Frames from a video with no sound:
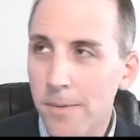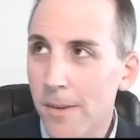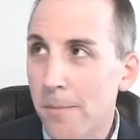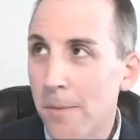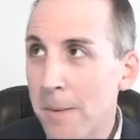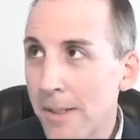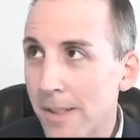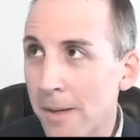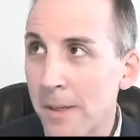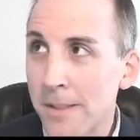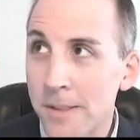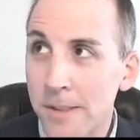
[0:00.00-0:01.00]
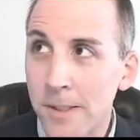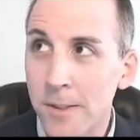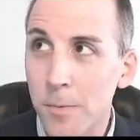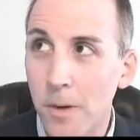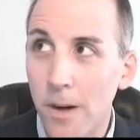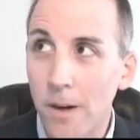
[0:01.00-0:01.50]
There may be some
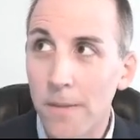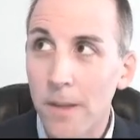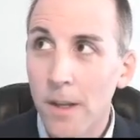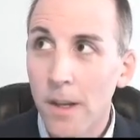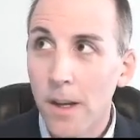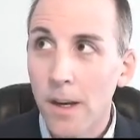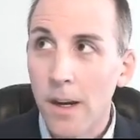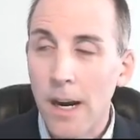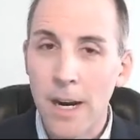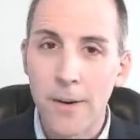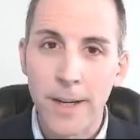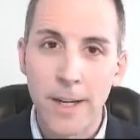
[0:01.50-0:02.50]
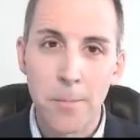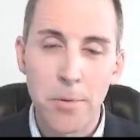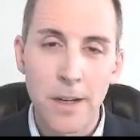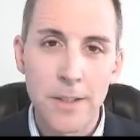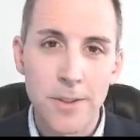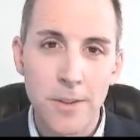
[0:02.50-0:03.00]
instances where hiring an
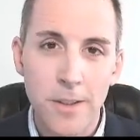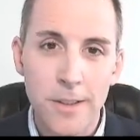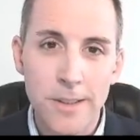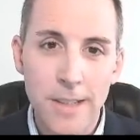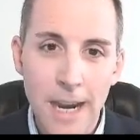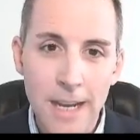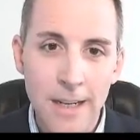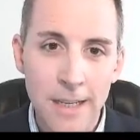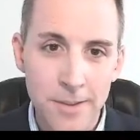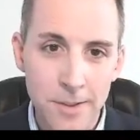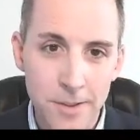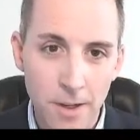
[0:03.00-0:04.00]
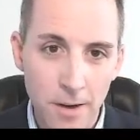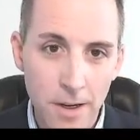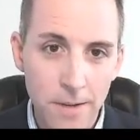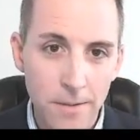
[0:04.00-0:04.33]
appraiser is not necessary.